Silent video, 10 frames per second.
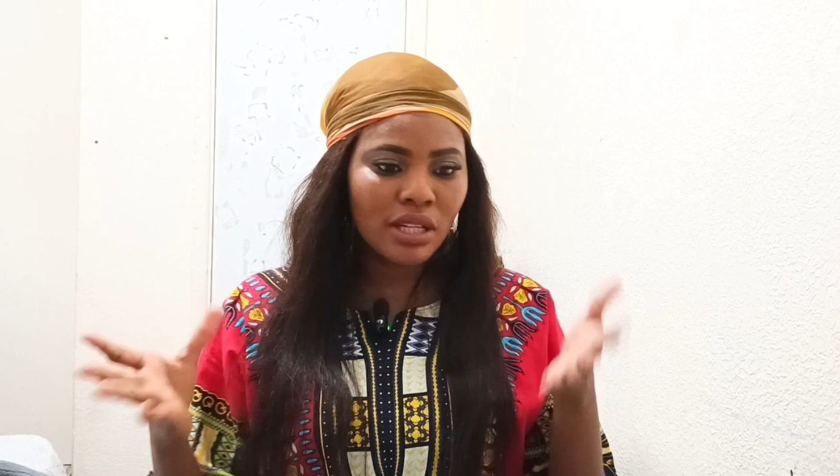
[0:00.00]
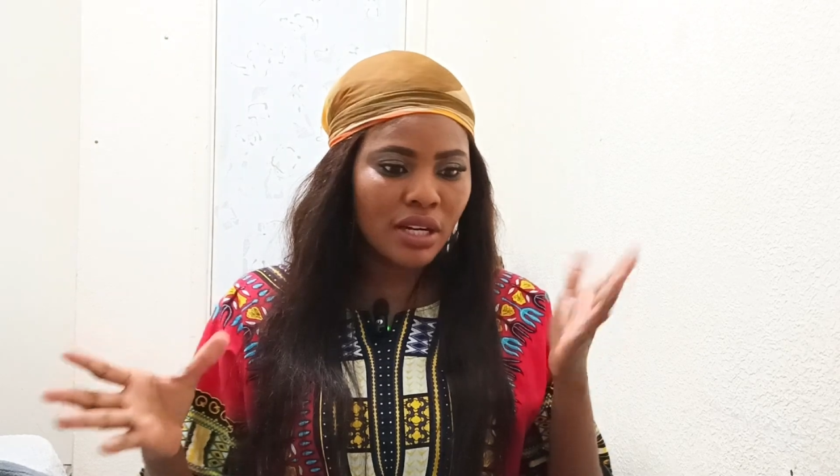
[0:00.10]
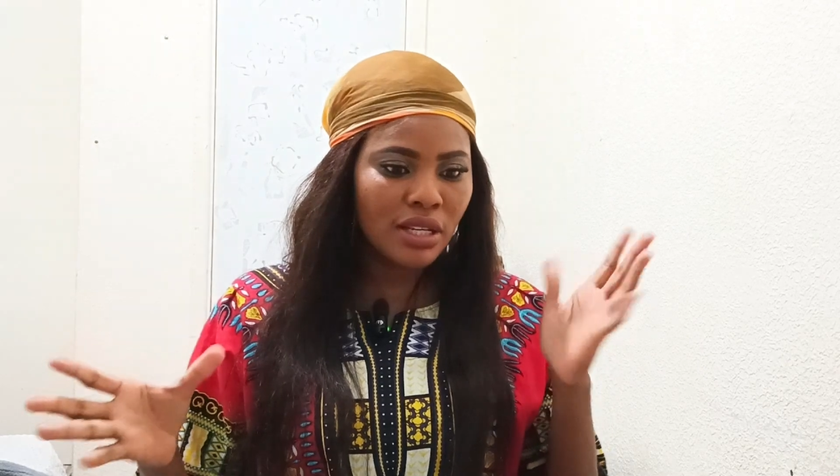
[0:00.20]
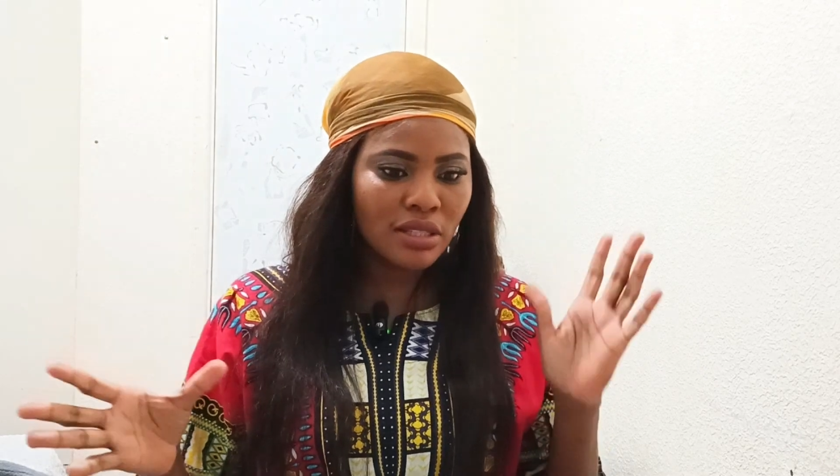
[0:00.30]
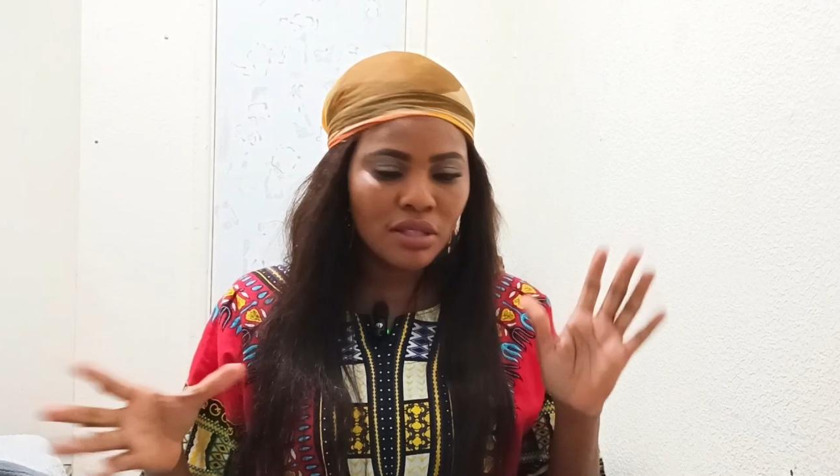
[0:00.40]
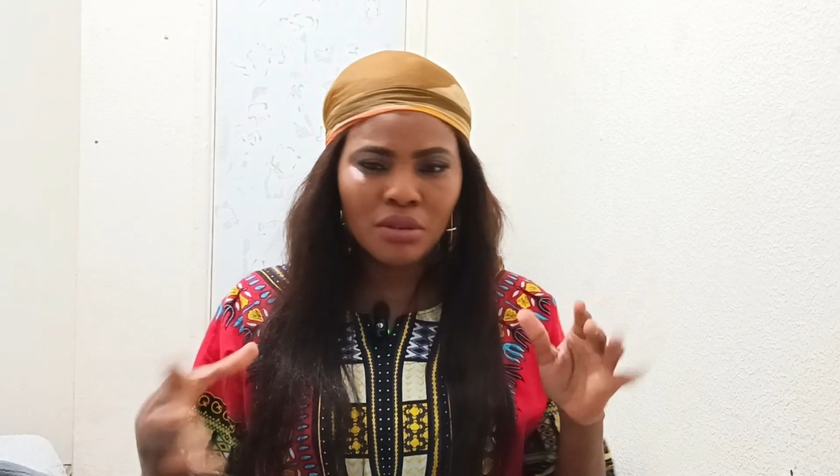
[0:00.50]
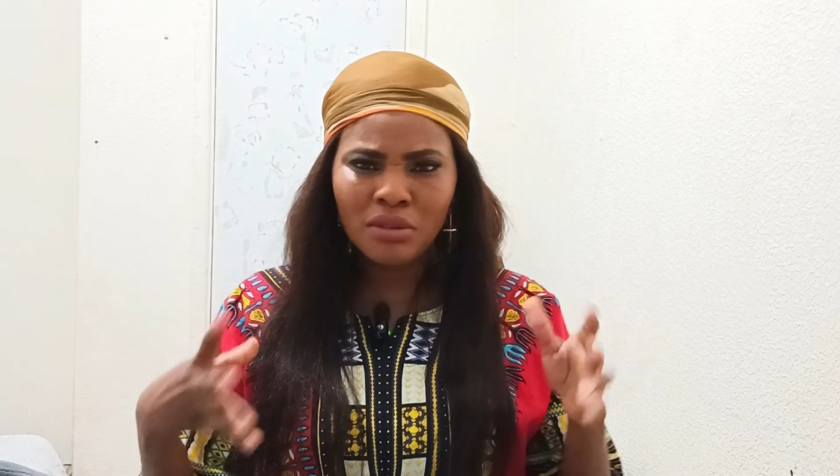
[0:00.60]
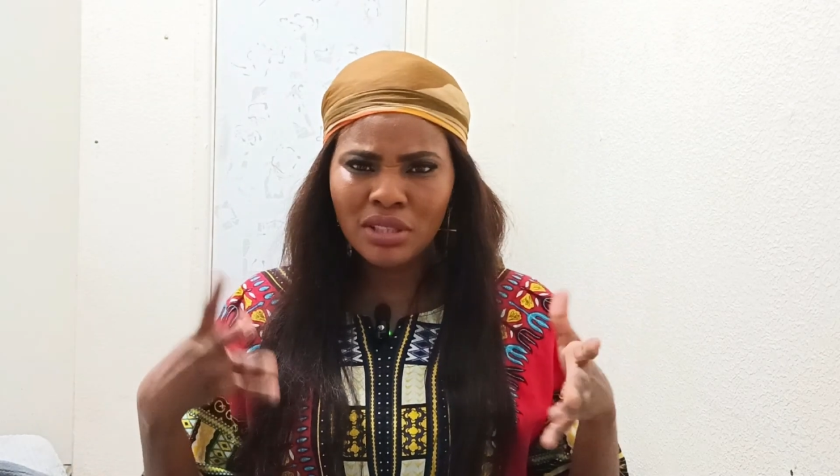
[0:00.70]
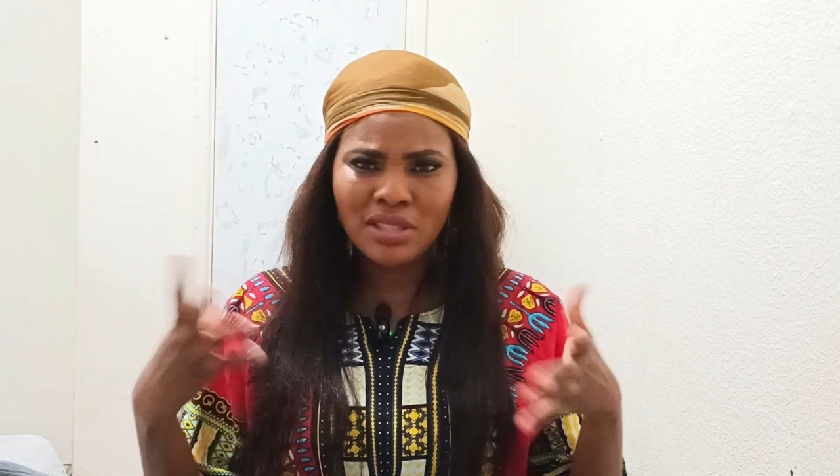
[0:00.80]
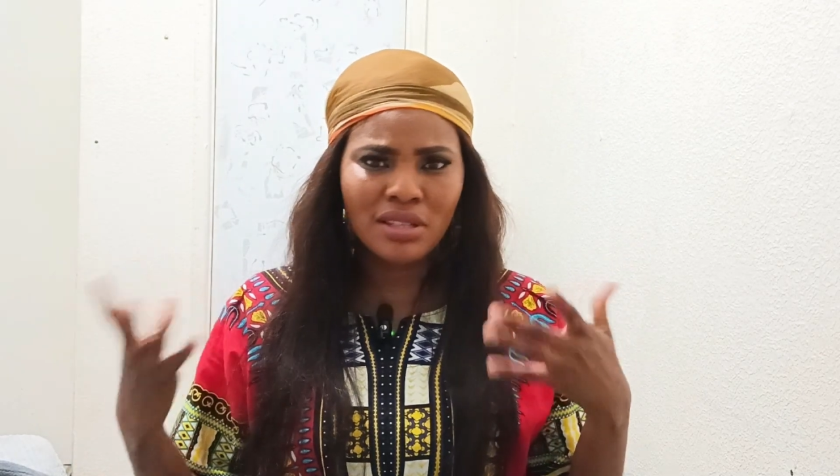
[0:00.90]
crazy
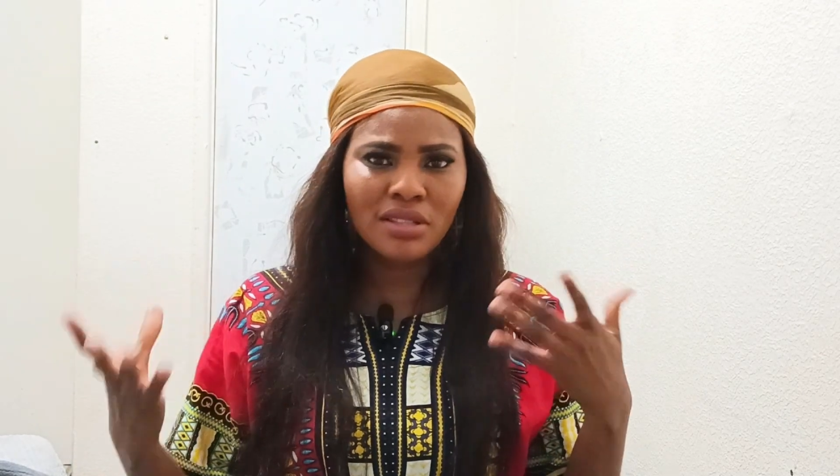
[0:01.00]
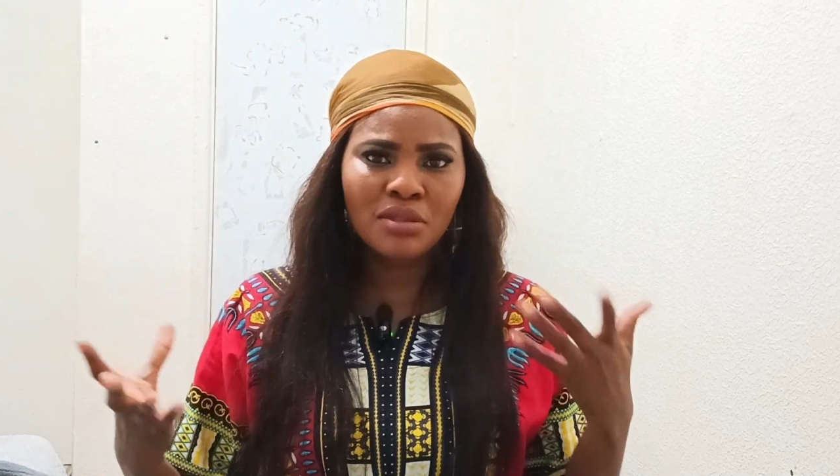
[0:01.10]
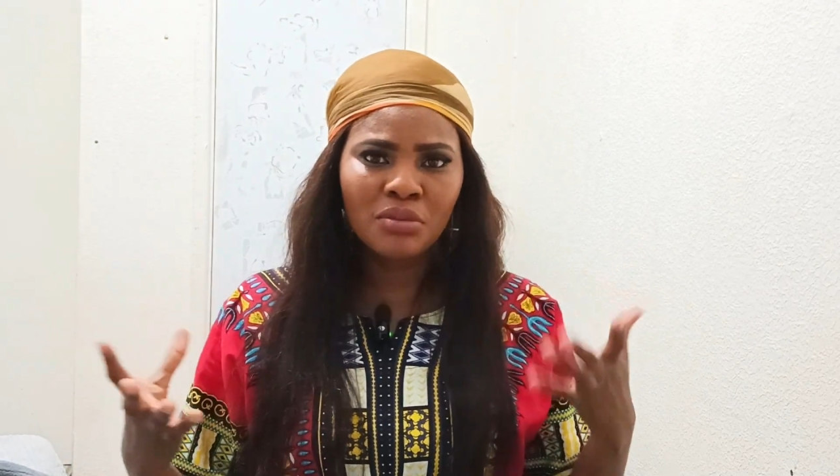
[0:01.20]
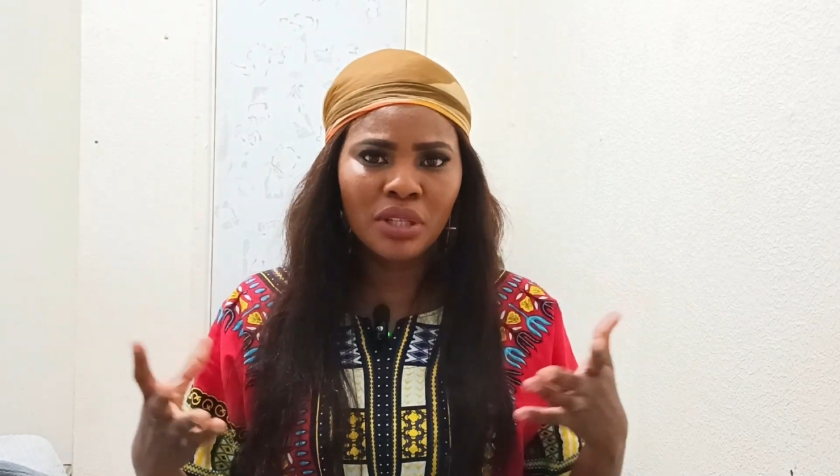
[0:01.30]
or in certain